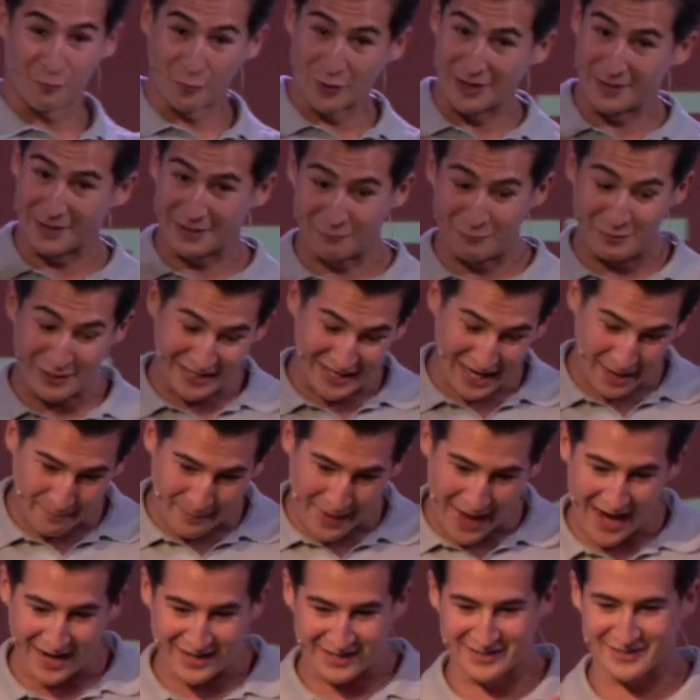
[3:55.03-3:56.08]
we get
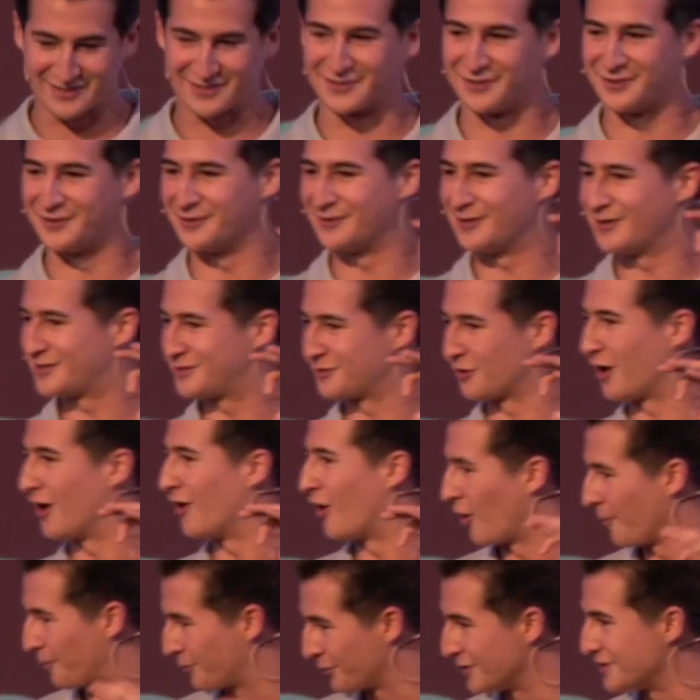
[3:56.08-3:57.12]
back into
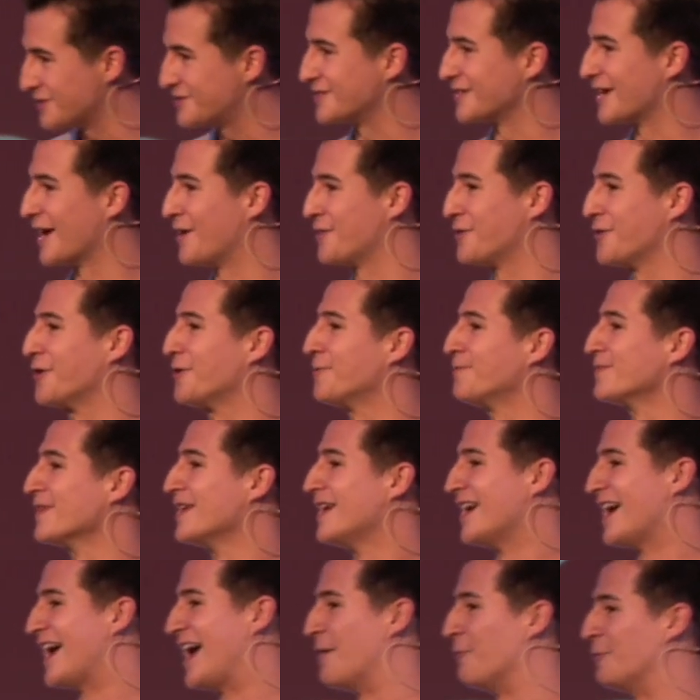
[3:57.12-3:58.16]
our place together,
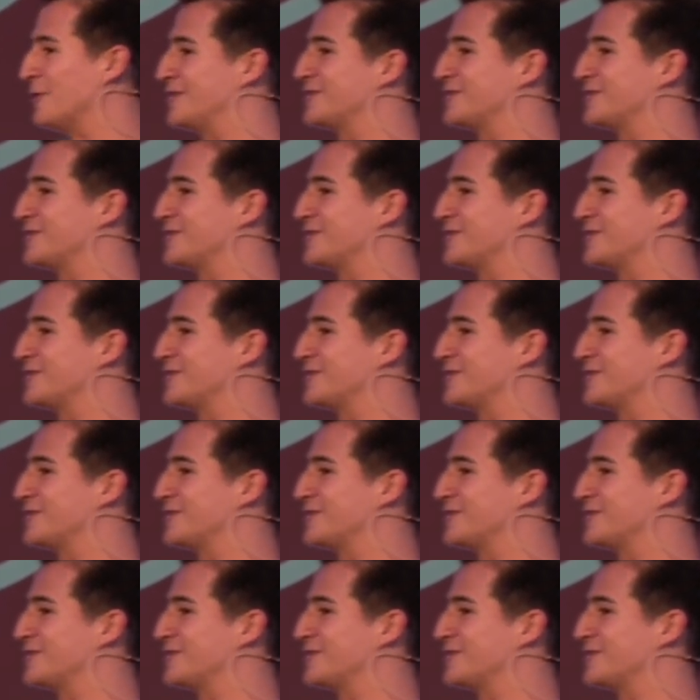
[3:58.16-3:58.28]
and we